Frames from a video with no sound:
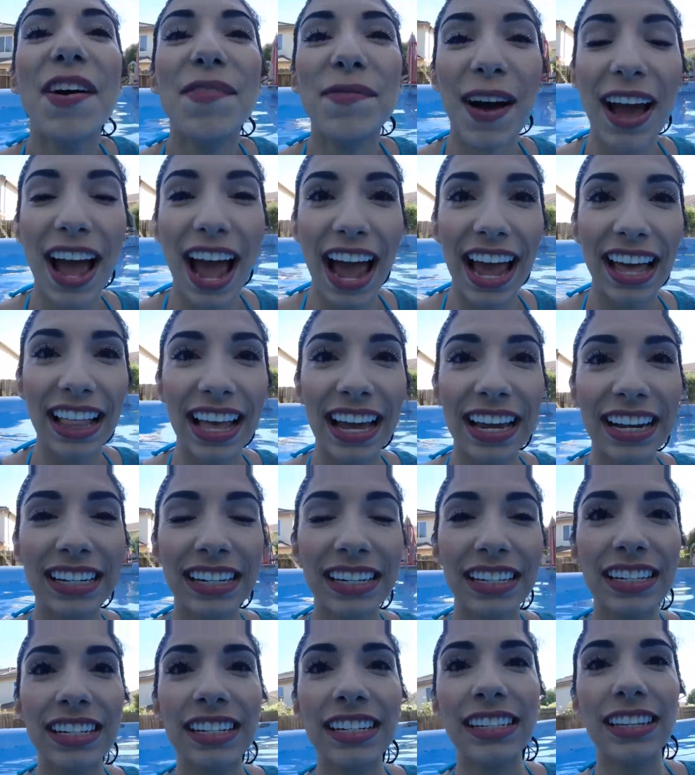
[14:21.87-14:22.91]
My
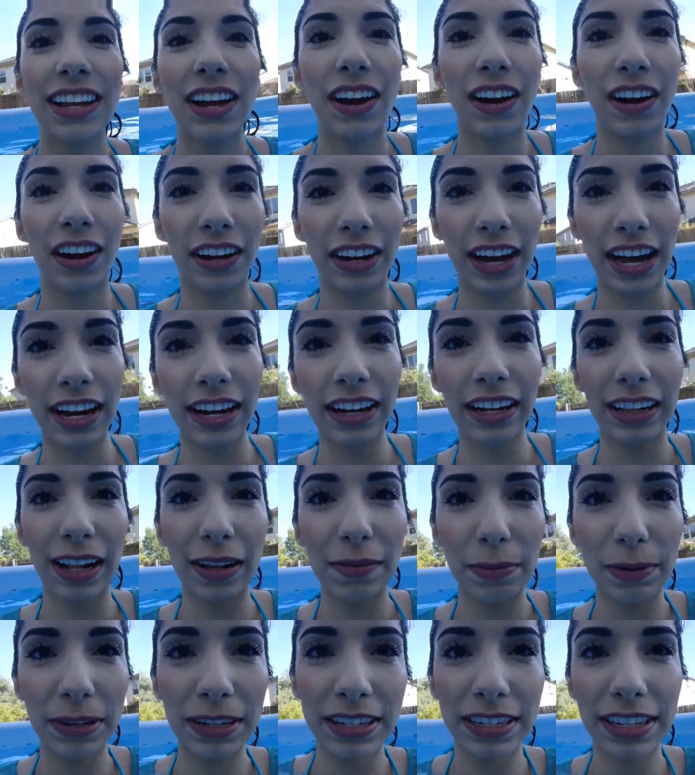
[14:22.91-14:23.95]
eyelashes are kind of
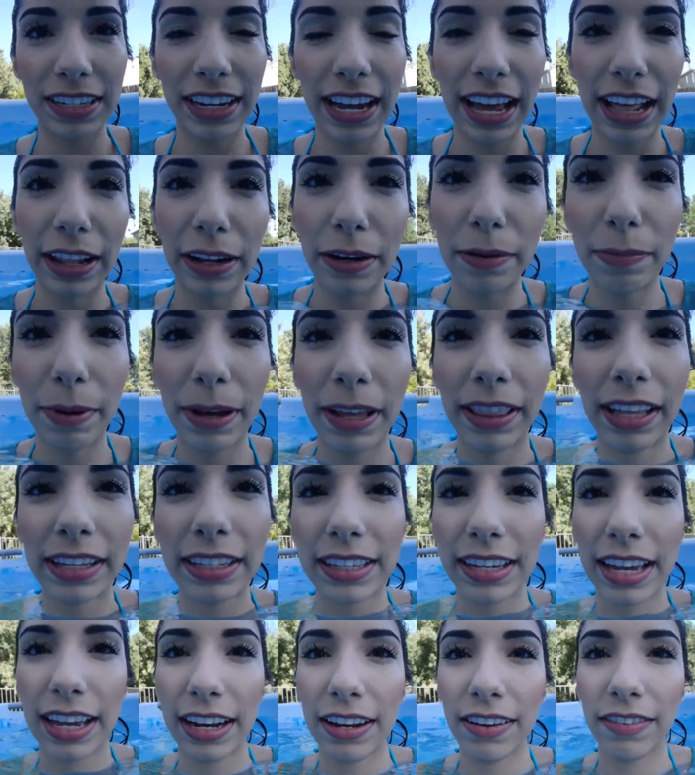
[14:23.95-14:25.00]
clumping together, but
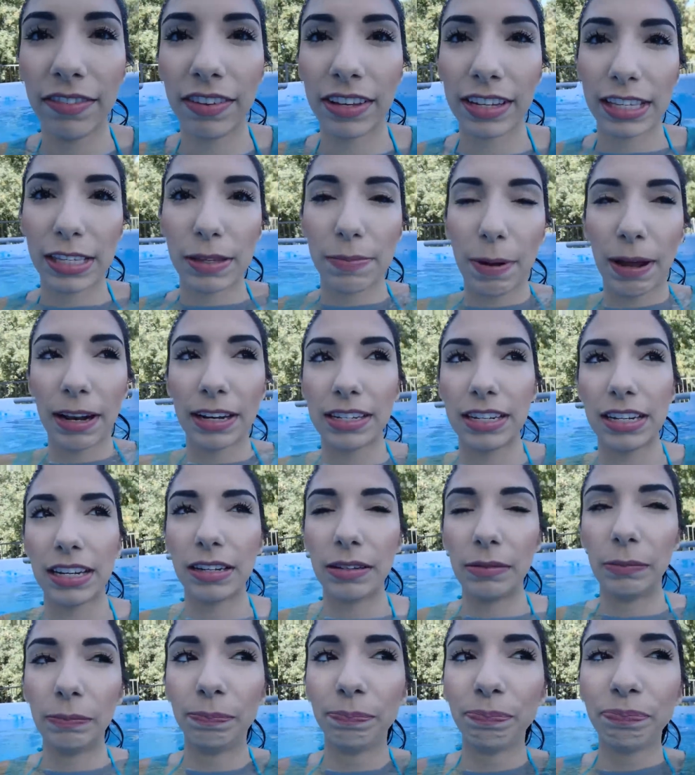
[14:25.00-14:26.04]
that's kind of
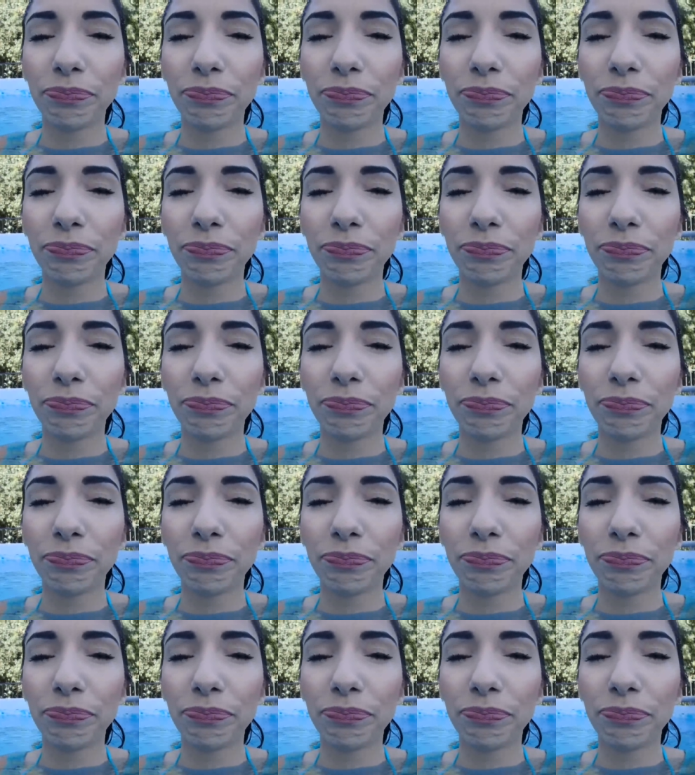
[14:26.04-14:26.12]
expected.